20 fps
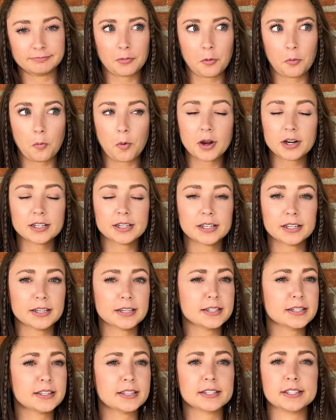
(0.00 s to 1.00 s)
What
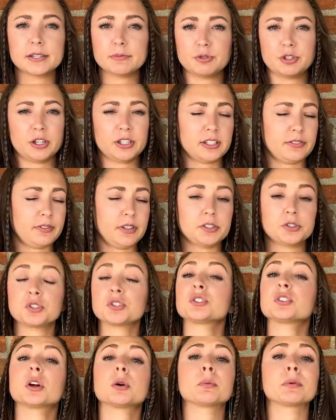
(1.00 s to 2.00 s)
is the subjunctive? Let's
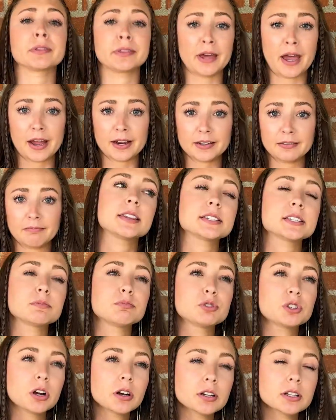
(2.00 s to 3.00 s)
just start with that. The
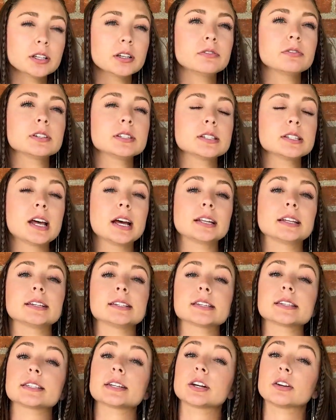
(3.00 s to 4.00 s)
subjunctive is not
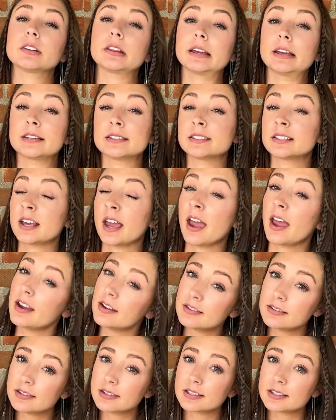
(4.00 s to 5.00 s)
necessarily a
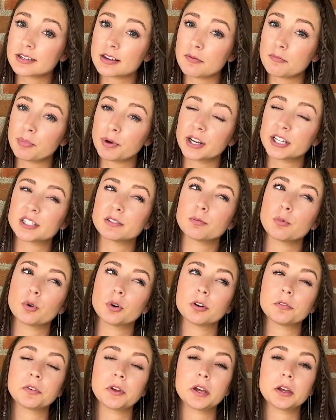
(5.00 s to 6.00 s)
tense, but it's
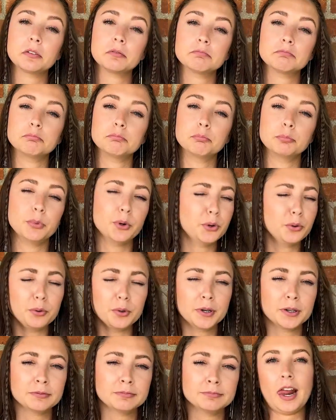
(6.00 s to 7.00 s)
more of a mood.